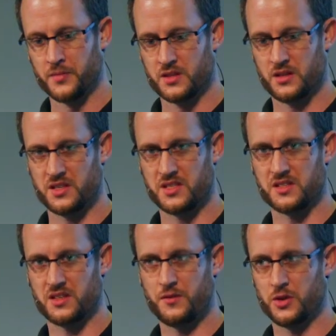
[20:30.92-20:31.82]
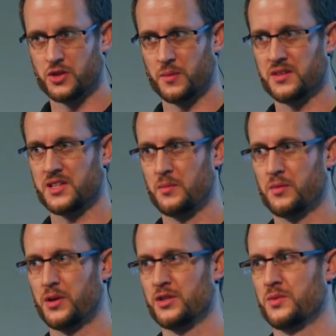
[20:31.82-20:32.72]
So this is, if you adopt the same
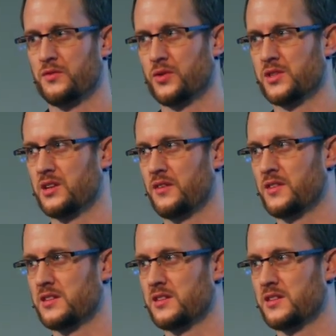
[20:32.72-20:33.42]
approach with voice lift,